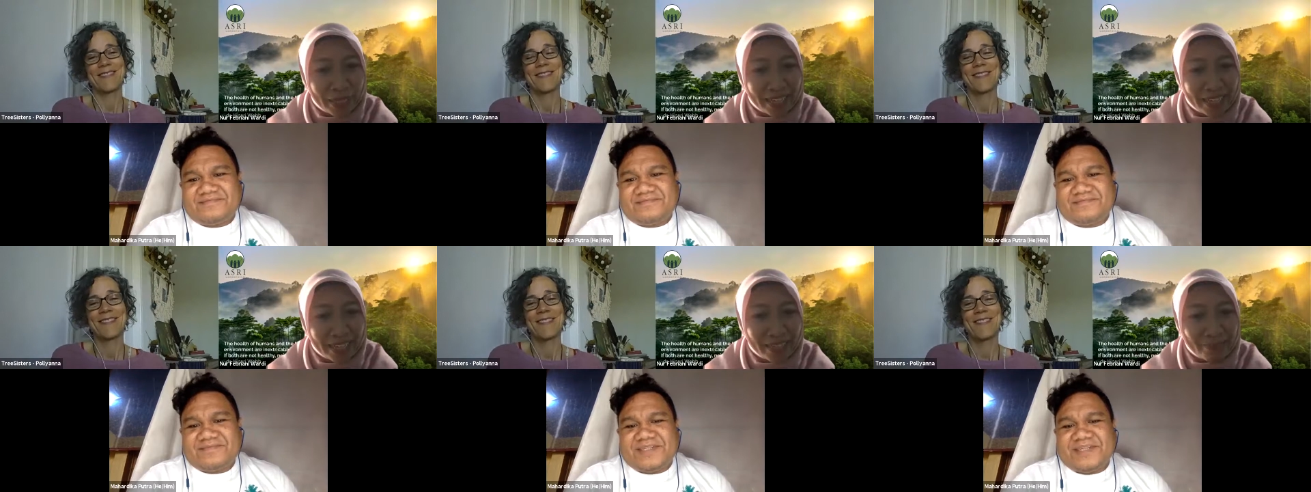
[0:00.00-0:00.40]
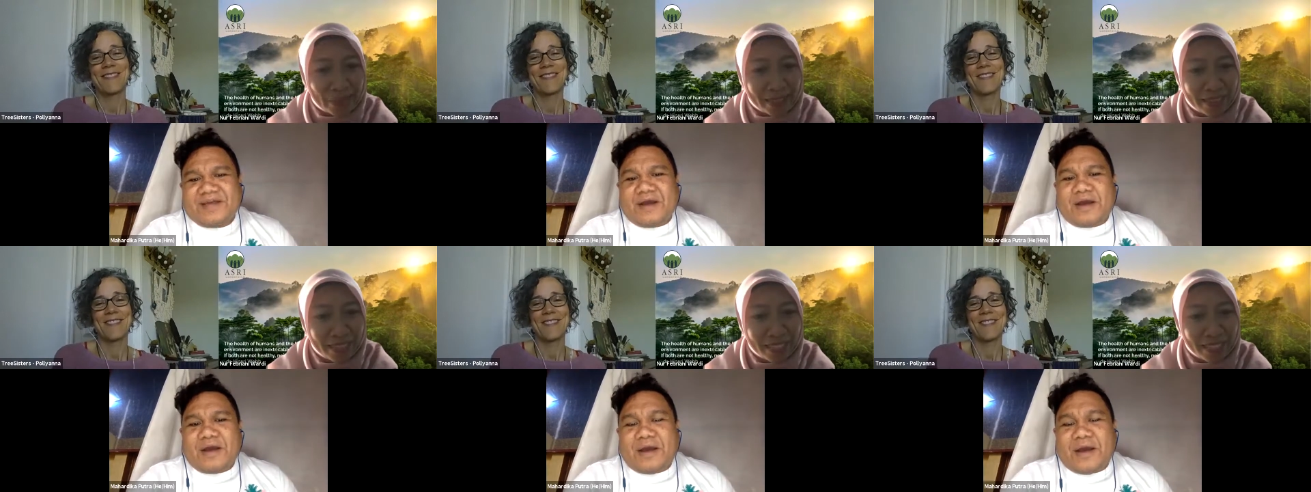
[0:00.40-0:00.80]

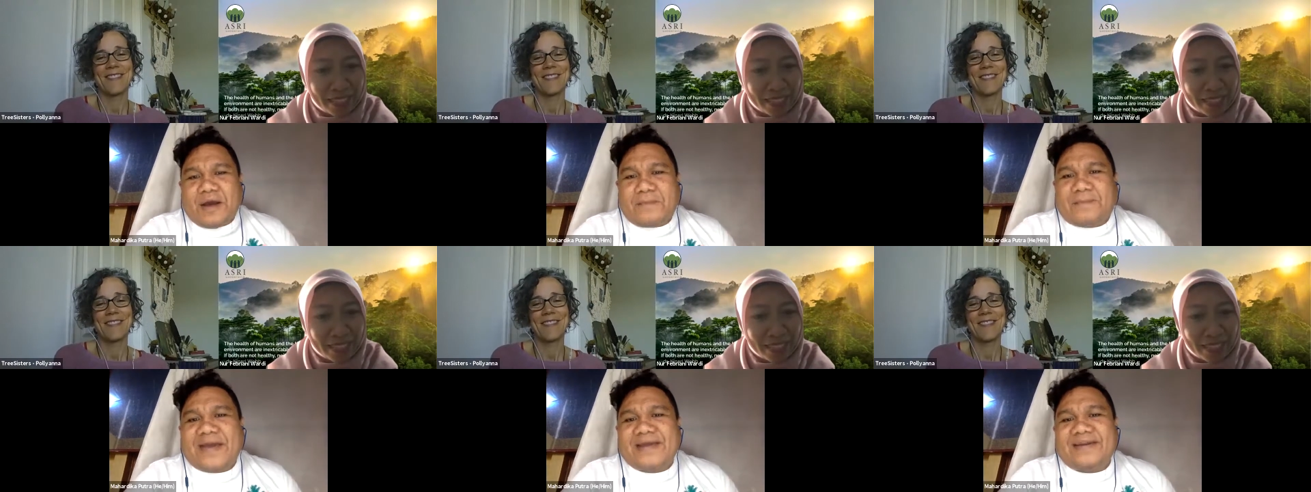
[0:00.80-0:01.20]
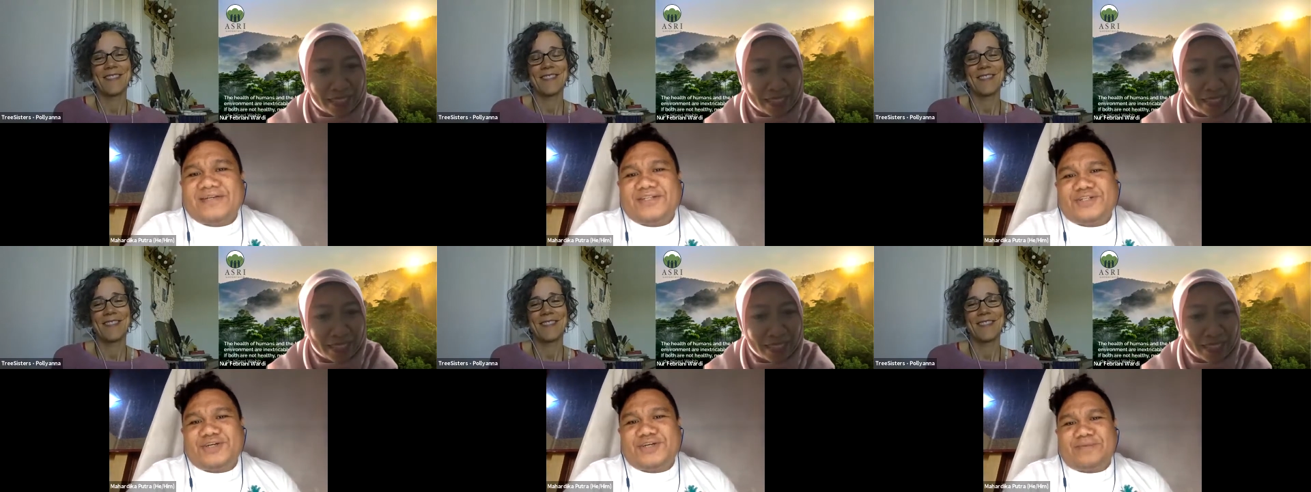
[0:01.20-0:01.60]
Speaker 1: peddler?
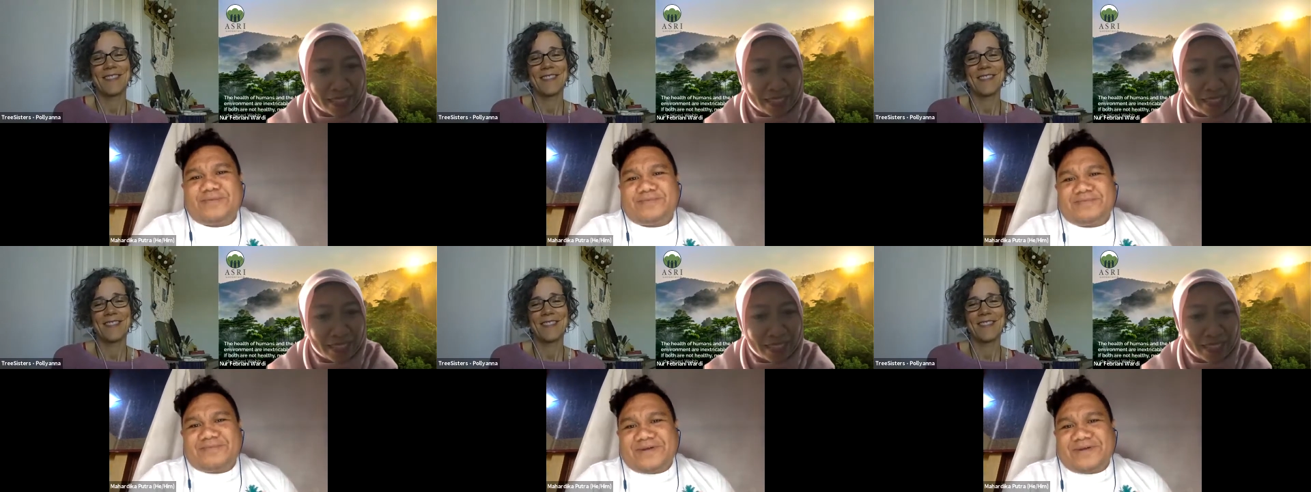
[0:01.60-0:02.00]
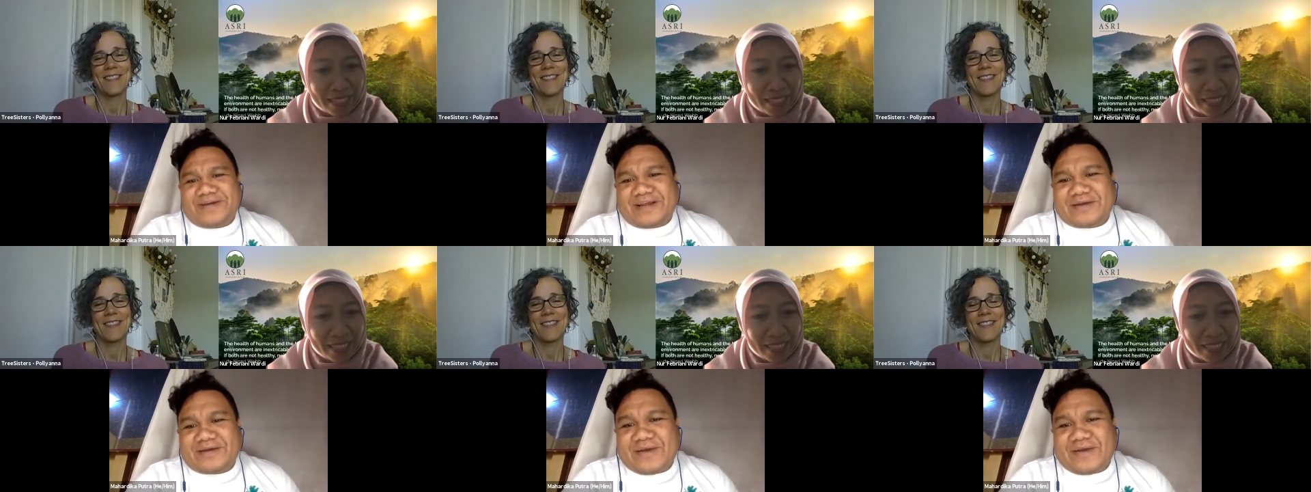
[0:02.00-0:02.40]
Peddler shop. Oh,
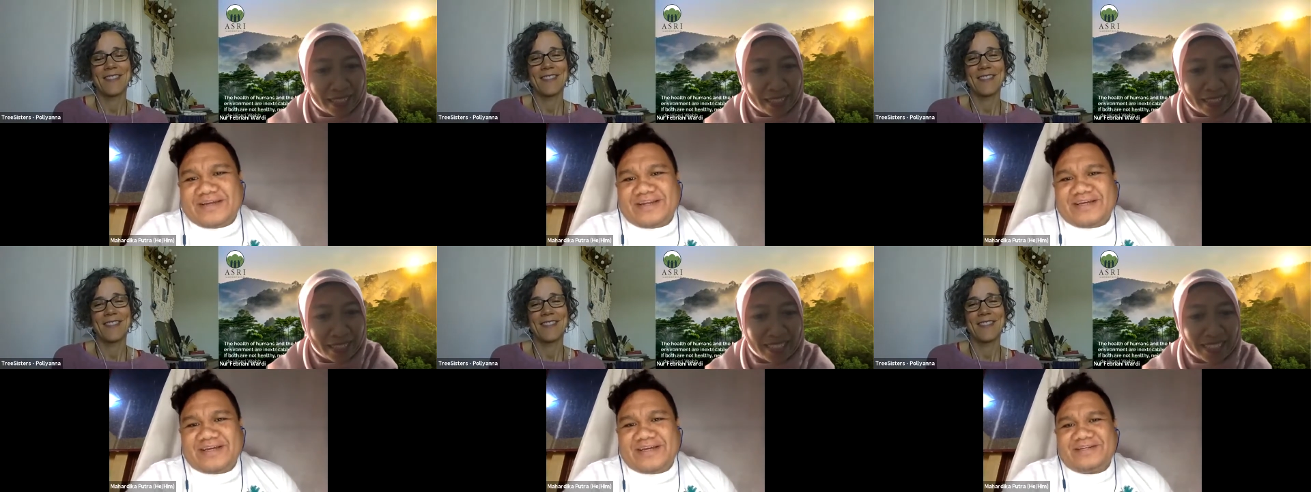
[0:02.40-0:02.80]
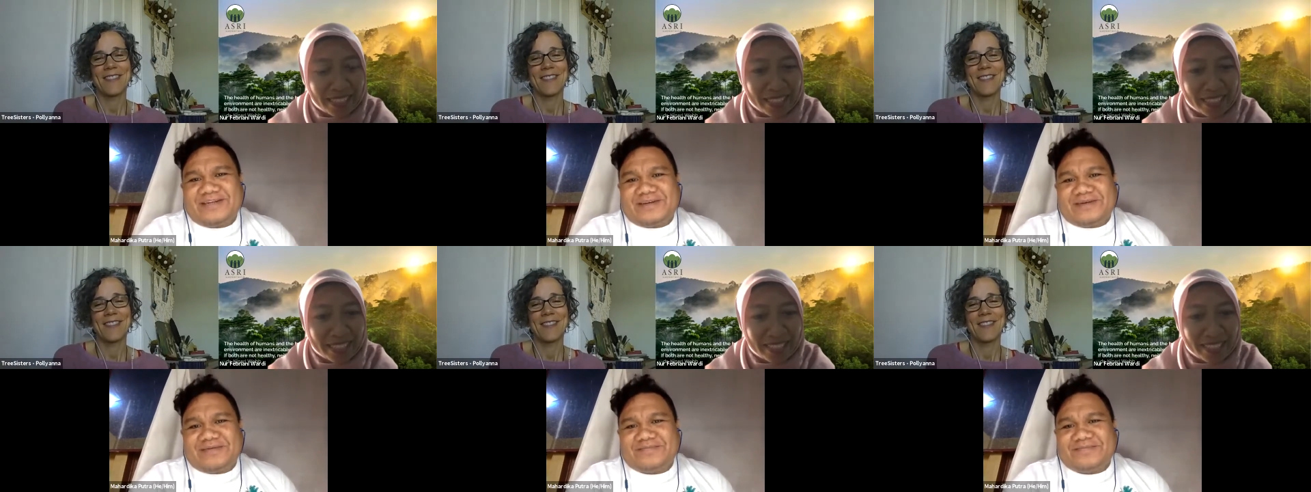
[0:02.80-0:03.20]
yeah, like
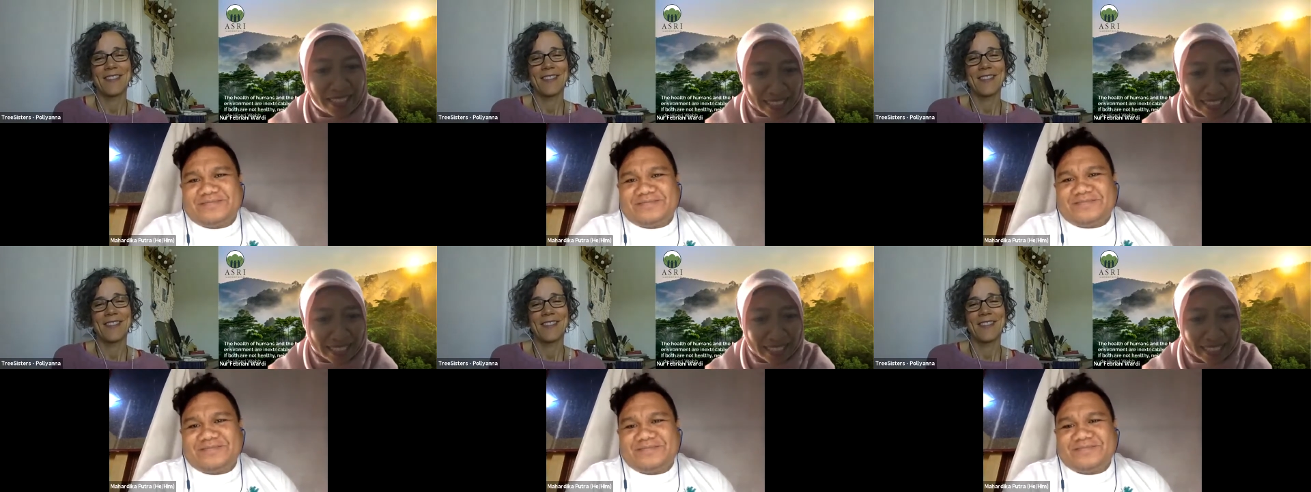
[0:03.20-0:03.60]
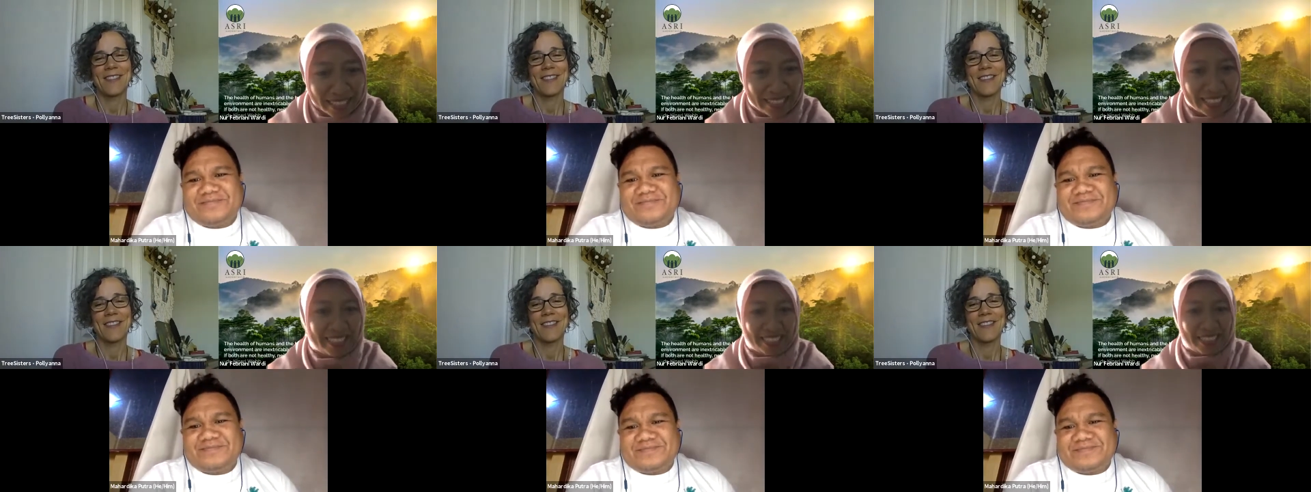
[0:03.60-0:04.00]
peddling. Uh, yeah. Mm.
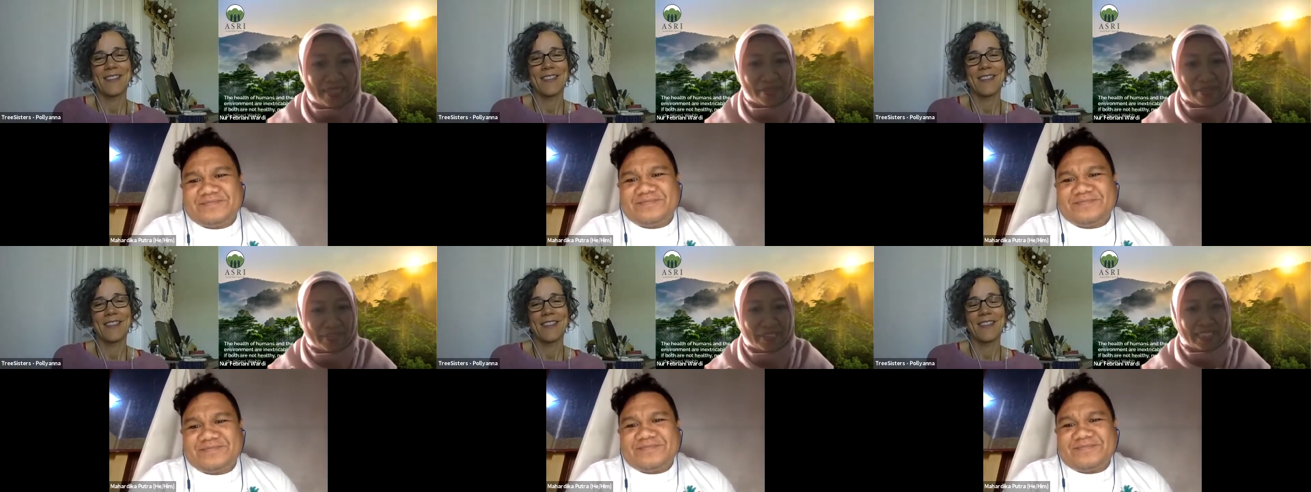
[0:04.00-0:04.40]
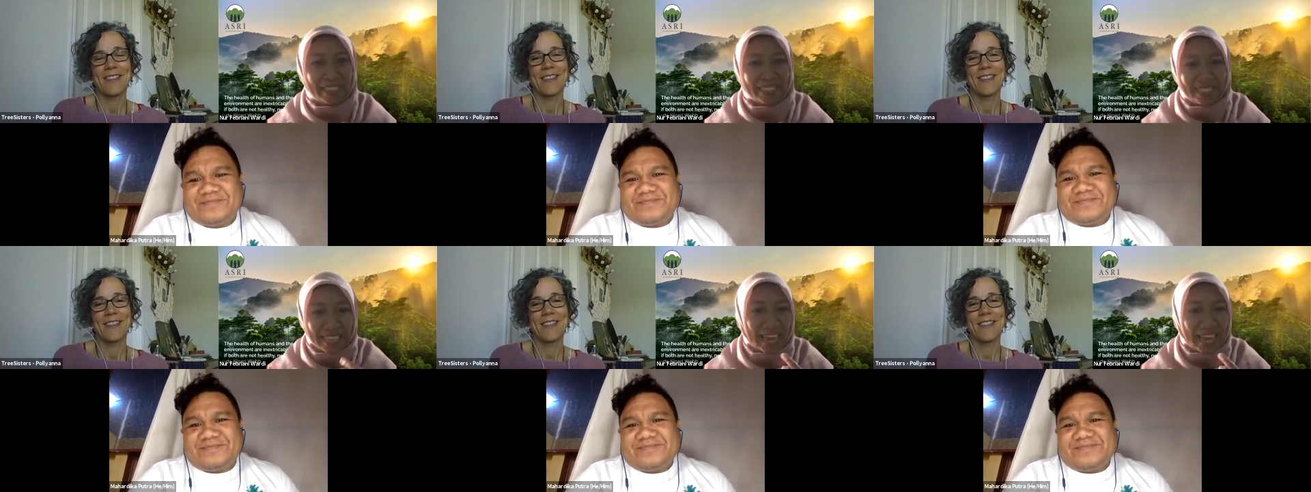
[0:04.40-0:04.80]

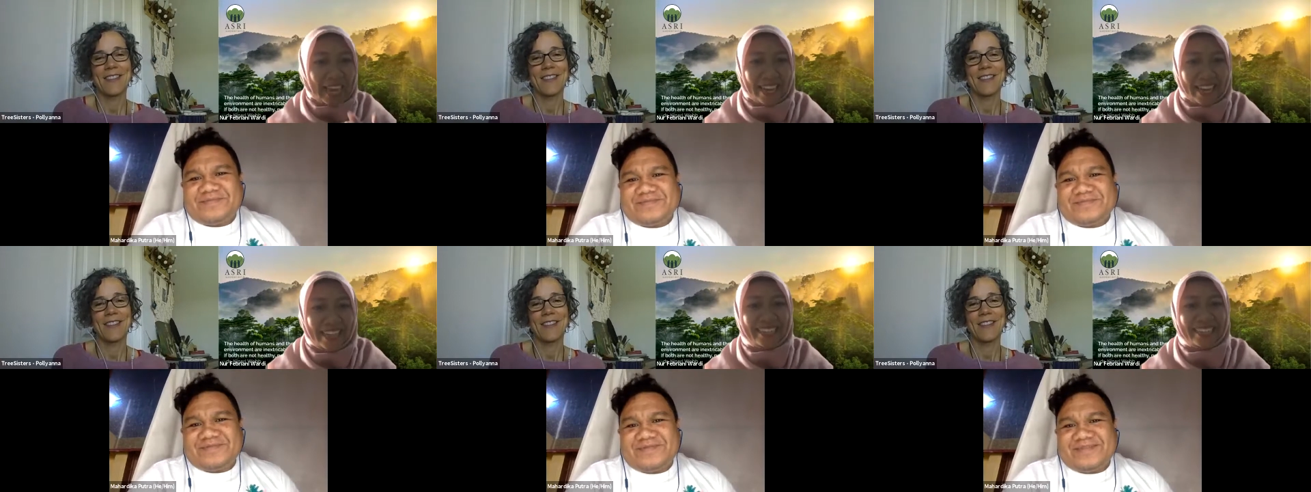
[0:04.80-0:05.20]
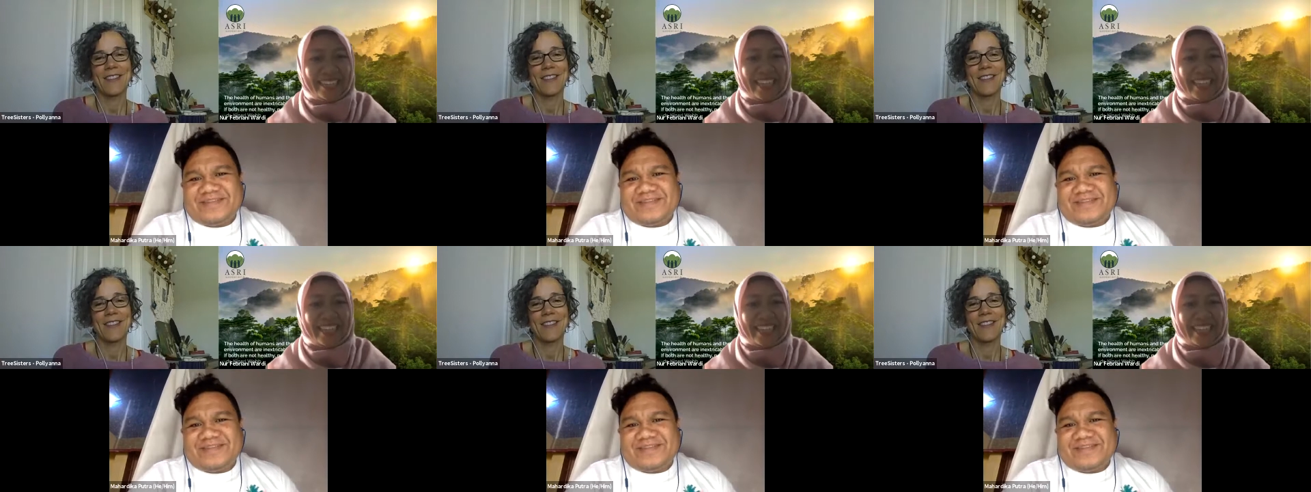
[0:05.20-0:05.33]
Yeah,